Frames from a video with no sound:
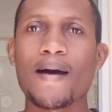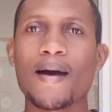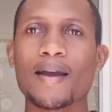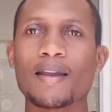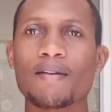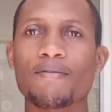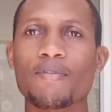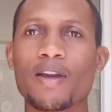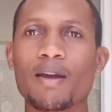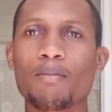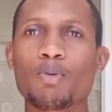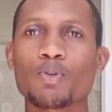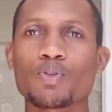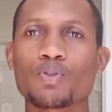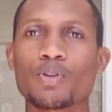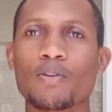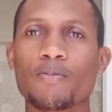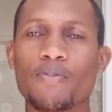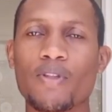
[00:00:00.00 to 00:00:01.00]

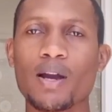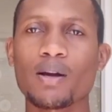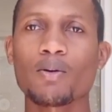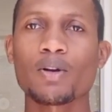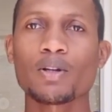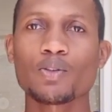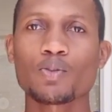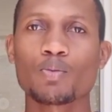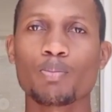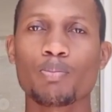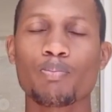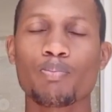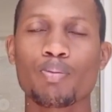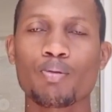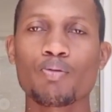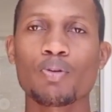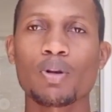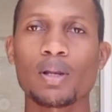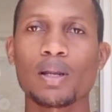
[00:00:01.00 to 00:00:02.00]
If they're going to
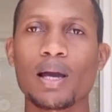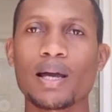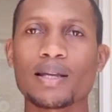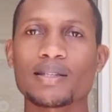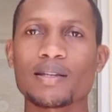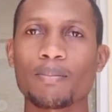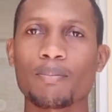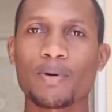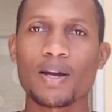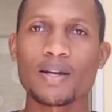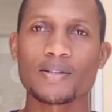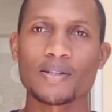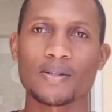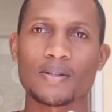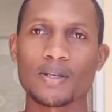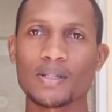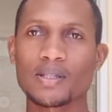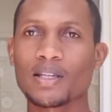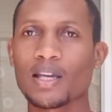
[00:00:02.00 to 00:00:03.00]
pull a surprise in
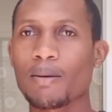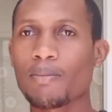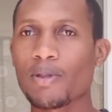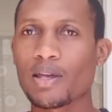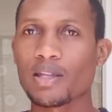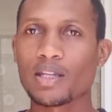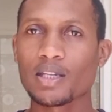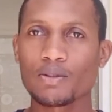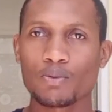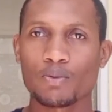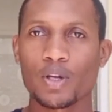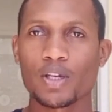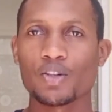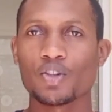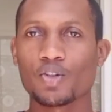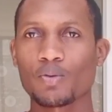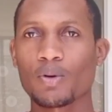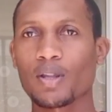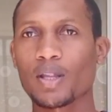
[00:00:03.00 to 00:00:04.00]
this game, they need to
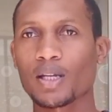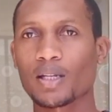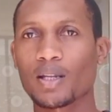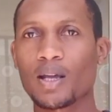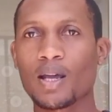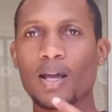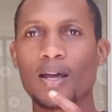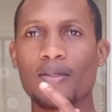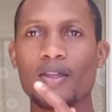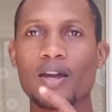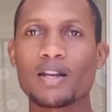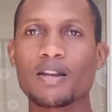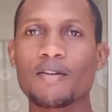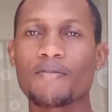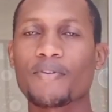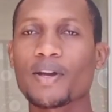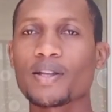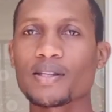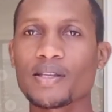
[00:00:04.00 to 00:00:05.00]
ensure that their
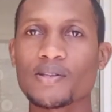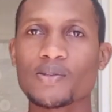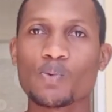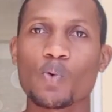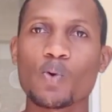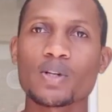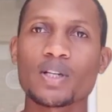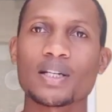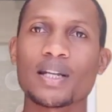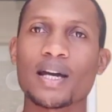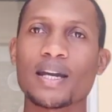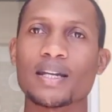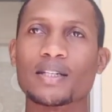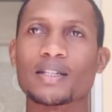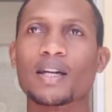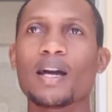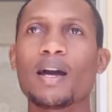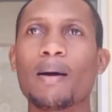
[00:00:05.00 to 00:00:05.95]
defense is watertight.